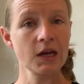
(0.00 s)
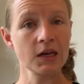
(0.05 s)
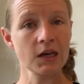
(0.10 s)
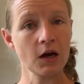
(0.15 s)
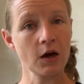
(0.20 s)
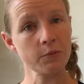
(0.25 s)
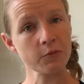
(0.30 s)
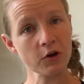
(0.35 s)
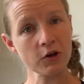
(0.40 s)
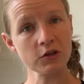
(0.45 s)

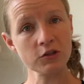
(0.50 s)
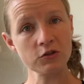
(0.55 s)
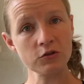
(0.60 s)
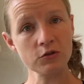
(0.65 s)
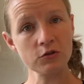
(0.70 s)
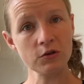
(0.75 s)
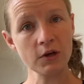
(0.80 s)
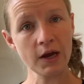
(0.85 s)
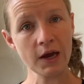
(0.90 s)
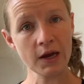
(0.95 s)
Now I'm going
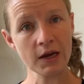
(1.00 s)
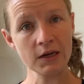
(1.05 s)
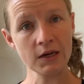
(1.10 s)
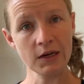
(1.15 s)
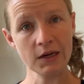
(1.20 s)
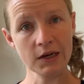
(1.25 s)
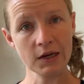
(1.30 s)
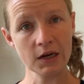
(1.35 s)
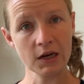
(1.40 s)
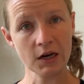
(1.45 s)
to add a
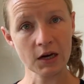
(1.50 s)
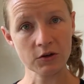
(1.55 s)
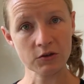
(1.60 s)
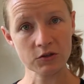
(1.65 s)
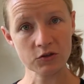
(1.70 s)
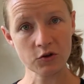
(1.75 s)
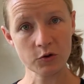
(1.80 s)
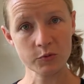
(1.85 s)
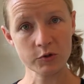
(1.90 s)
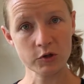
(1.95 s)
link in our
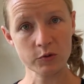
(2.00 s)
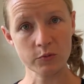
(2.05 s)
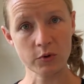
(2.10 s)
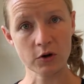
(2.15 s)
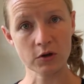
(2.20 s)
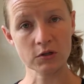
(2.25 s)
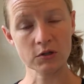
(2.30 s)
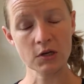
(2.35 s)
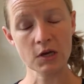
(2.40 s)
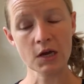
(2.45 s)
description
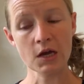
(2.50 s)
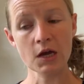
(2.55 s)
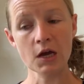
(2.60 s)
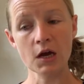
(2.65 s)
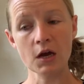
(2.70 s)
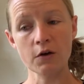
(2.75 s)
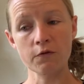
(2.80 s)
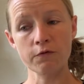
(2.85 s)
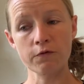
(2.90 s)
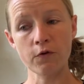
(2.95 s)
box
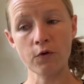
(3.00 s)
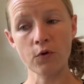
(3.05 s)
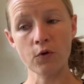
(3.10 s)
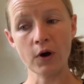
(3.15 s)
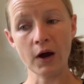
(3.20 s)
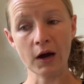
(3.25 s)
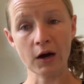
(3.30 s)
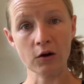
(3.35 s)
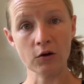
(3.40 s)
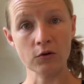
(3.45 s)
for
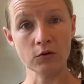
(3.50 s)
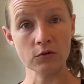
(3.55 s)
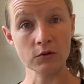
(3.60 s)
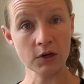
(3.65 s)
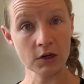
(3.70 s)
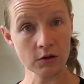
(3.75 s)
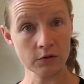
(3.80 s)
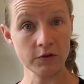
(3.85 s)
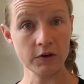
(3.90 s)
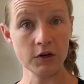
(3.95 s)
our
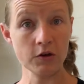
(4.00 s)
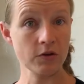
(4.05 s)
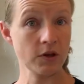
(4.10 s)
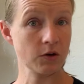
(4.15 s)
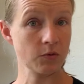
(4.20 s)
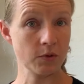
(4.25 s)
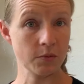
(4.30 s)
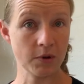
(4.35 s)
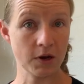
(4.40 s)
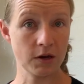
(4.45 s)
little video
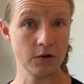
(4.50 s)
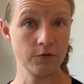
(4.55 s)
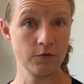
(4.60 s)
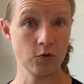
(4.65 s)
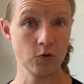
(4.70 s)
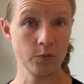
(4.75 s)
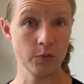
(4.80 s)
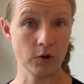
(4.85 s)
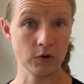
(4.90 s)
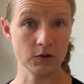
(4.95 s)
that we made
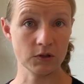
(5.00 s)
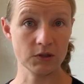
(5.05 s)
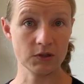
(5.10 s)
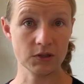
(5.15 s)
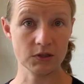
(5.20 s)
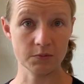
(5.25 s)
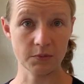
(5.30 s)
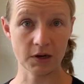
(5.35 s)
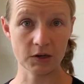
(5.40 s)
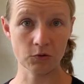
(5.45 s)
for
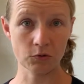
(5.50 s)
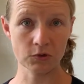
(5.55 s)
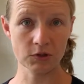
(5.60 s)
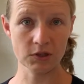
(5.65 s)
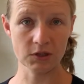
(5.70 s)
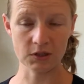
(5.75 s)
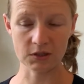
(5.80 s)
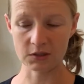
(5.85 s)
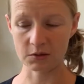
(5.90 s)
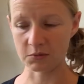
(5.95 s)
poultices. My daughter
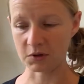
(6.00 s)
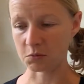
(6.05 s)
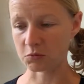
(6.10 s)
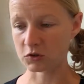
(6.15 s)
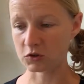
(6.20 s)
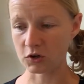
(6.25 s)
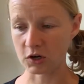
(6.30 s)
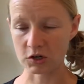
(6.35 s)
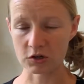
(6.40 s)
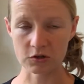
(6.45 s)
did some
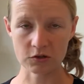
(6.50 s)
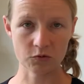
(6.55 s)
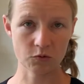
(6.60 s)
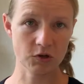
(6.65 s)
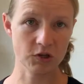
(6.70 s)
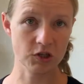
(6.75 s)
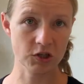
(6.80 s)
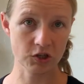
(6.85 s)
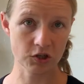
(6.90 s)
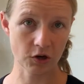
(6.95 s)
demonstrations where
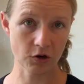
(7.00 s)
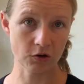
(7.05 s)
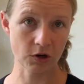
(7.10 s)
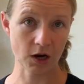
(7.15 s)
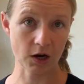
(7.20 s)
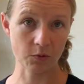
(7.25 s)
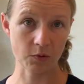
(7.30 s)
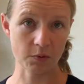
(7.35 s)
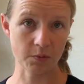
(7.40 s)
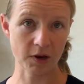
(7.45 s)
she showed
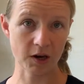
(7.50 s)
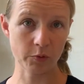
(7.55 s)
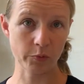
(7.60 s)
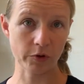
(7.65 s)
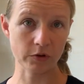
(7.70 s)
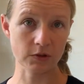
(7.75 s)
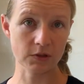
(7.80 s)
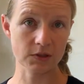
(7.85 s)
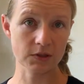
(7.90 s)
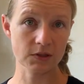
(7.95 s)
how we make
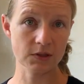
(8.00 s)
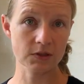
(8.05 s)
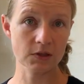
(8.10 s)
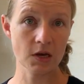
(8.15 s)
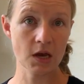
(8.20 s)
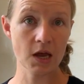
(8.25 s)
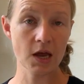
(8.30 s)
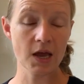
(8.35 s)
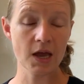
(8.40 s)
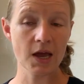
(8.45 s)
poultices,
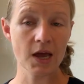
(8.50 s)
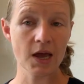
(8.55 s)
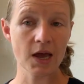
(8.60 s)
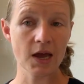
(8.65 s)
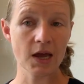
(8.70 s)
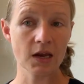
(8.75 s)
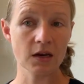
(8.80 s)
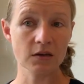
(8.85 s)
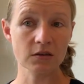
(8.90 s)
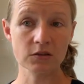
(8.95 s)

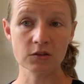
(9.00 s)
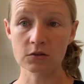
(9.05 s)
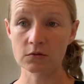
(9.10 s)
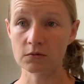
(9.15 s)
and